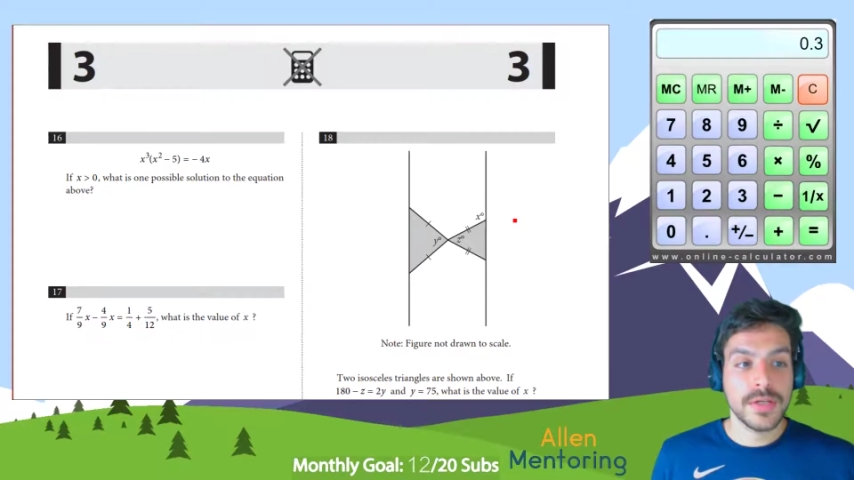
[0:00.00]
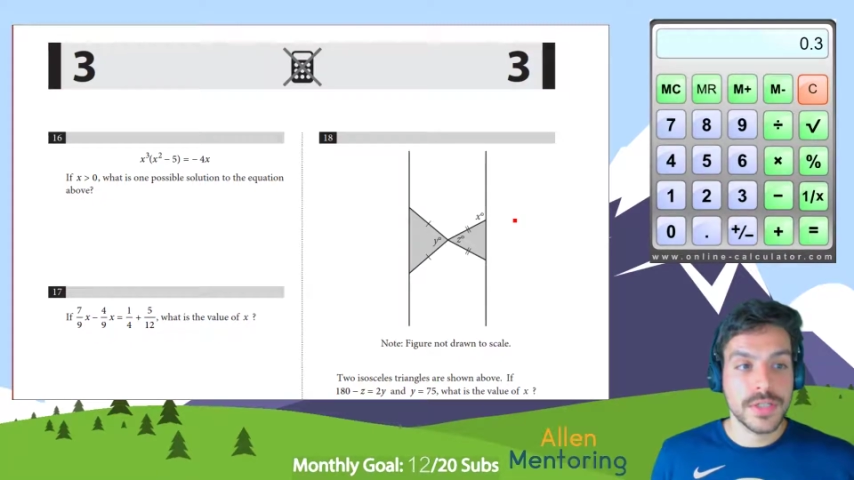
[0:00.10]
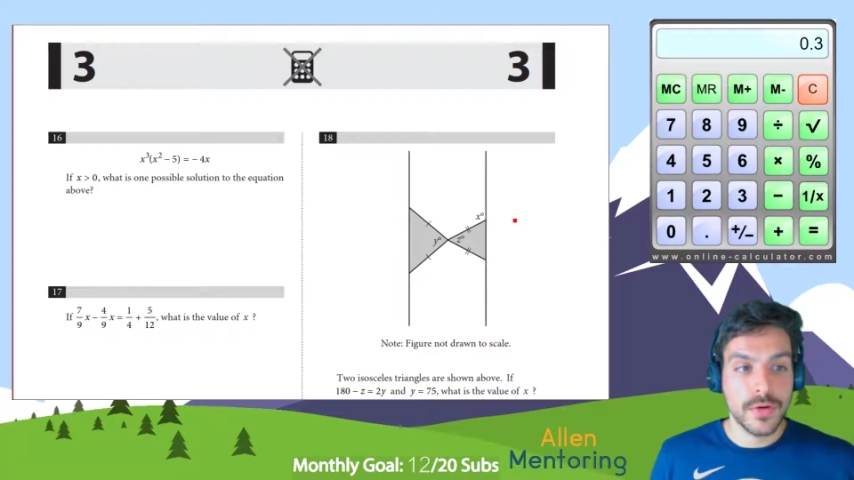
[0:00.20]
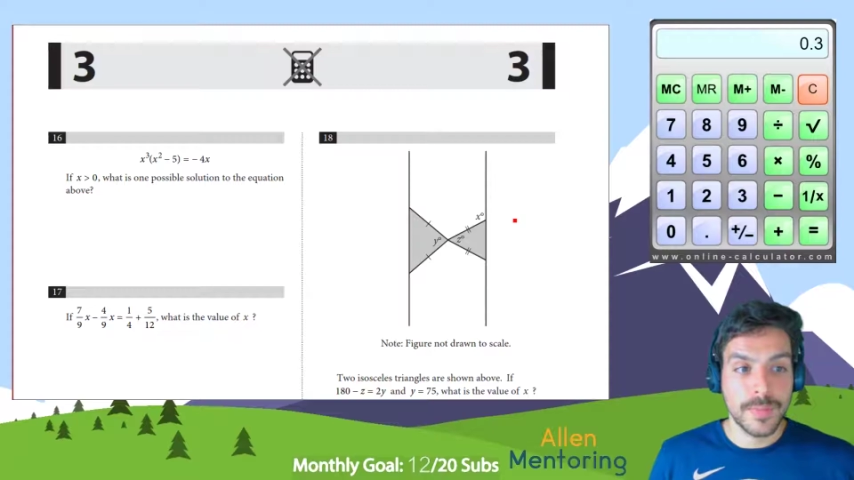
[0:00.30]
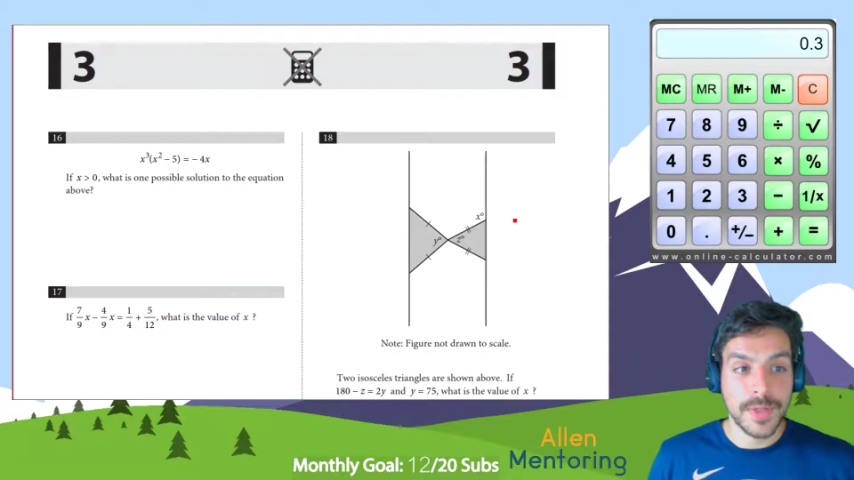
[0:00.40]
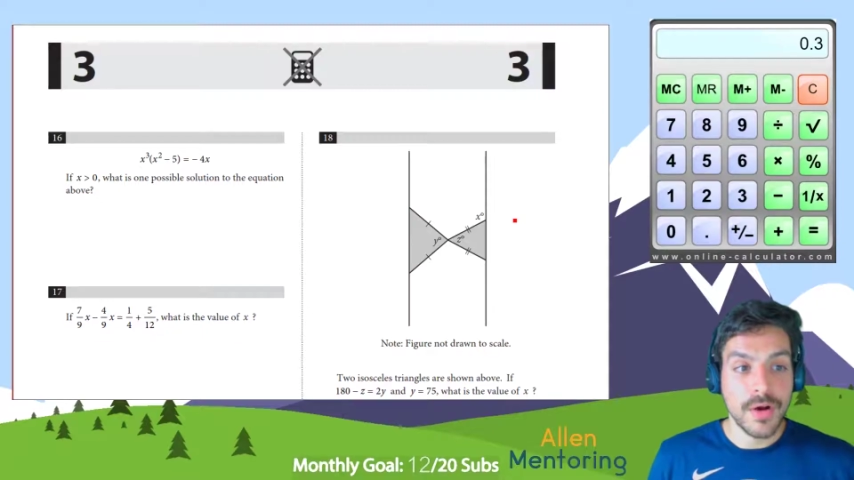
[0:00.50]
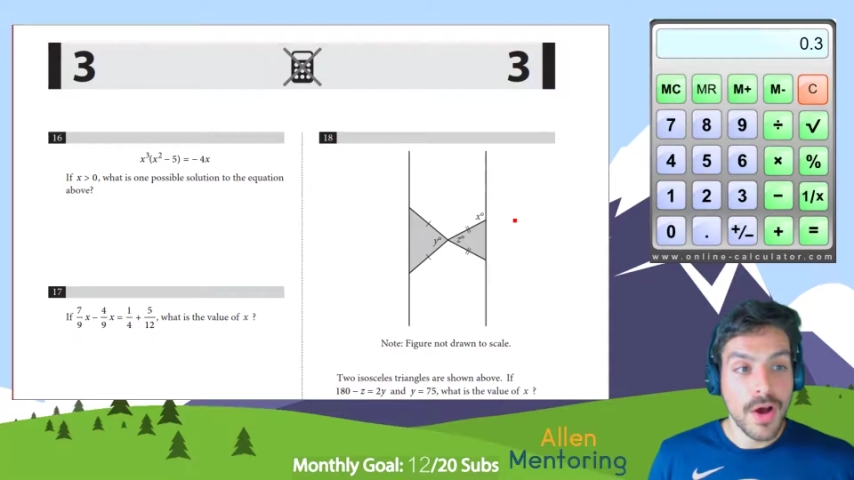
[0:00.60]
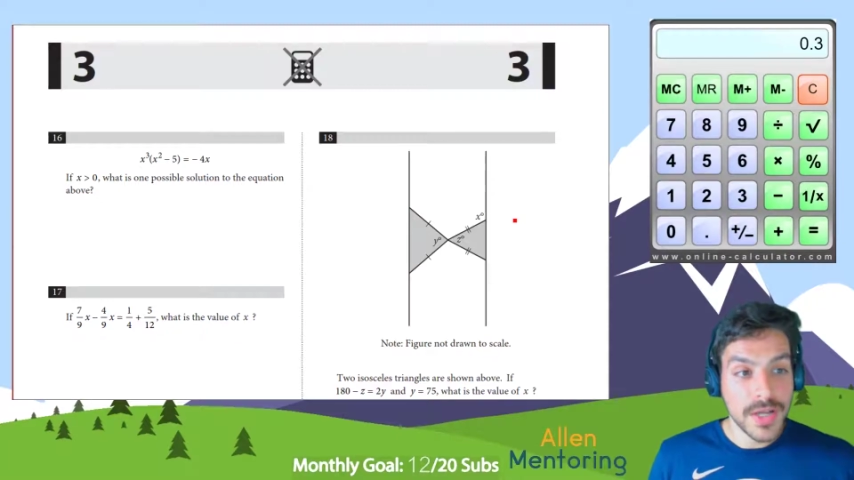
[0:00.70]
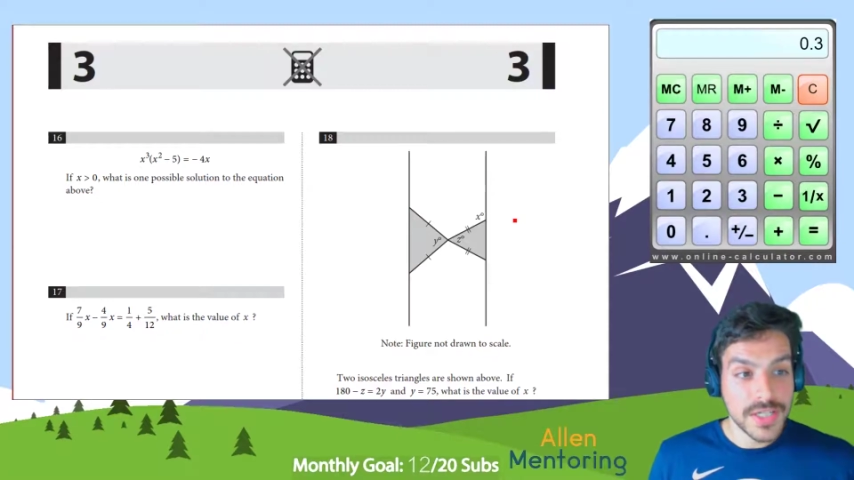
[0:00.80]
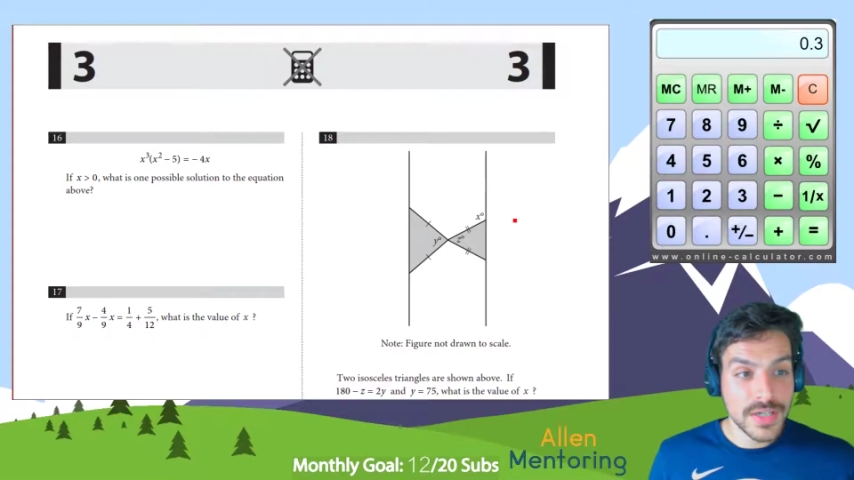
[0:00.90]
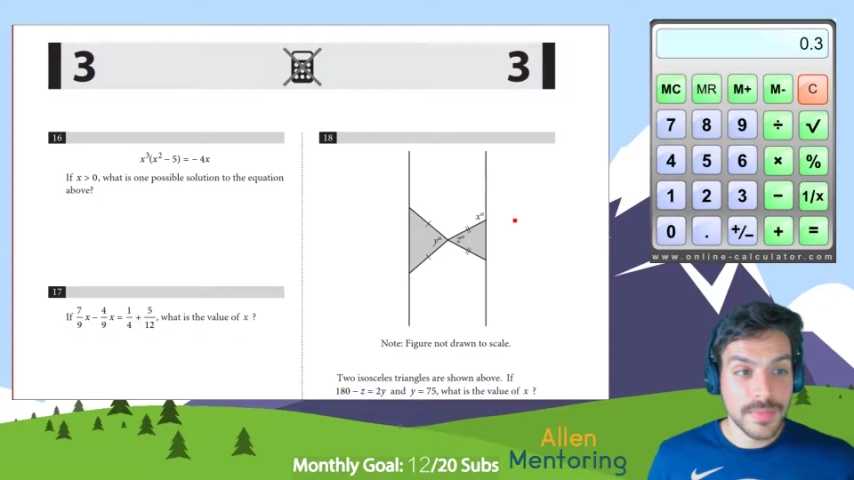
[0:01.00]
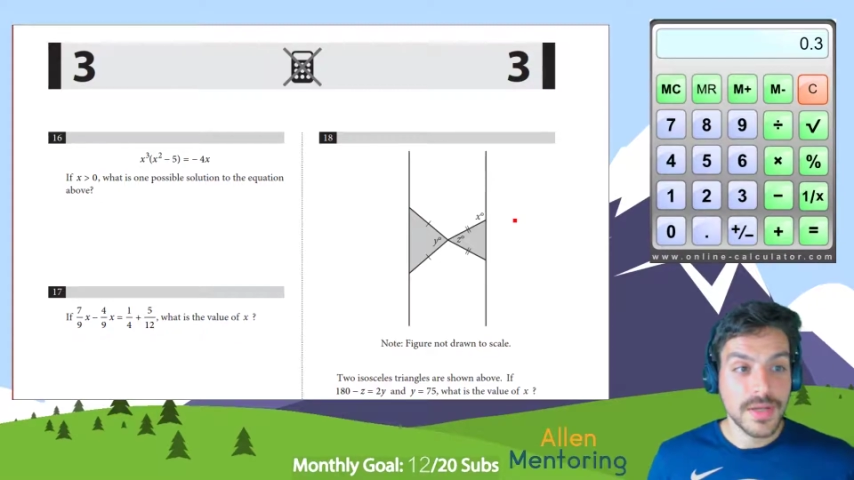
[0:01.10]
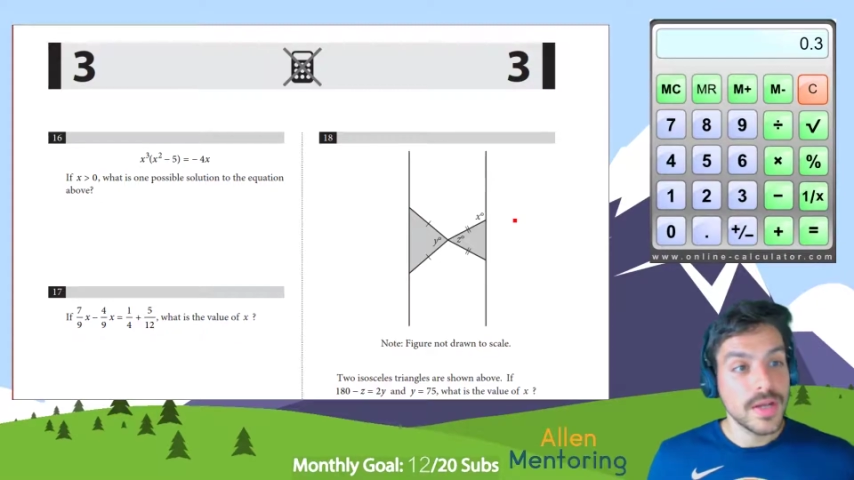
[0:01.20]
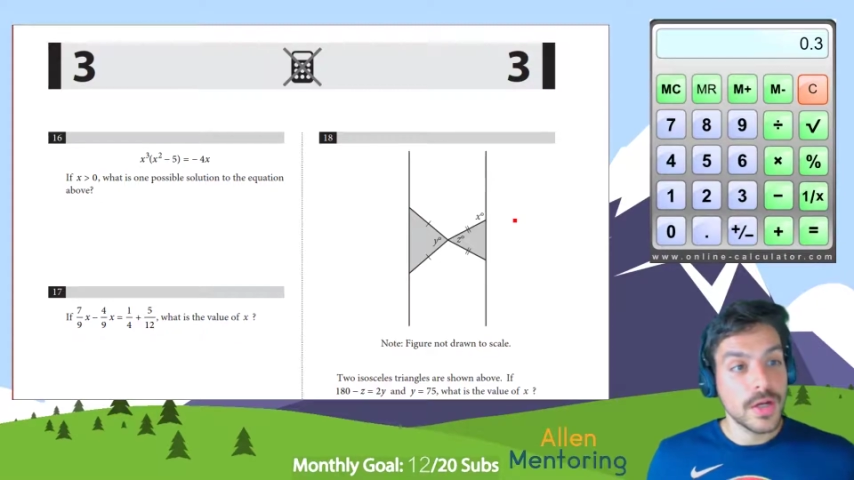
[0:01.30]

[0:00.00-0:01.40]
So it'd be awesome.